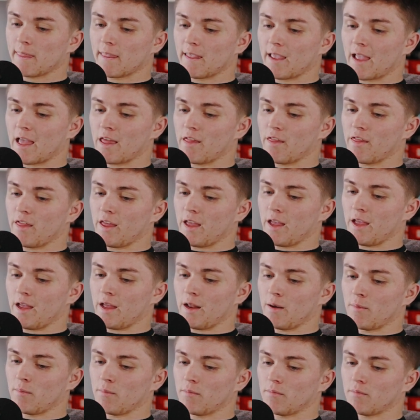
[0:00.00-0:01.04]
And
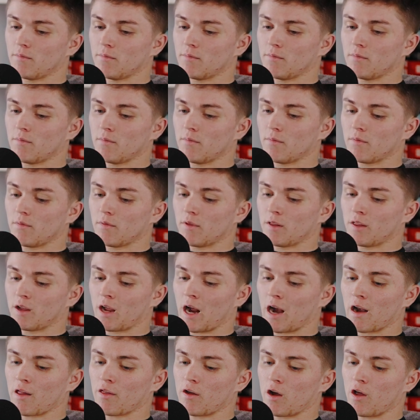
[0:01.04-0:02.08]
then
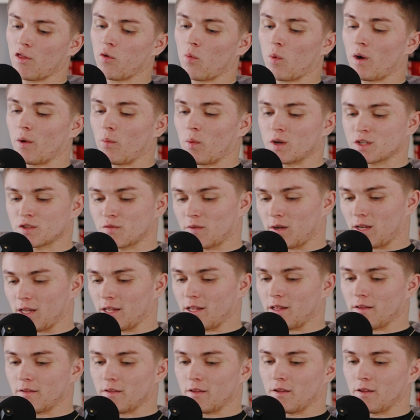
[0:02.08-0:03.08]
the other one wasn't really,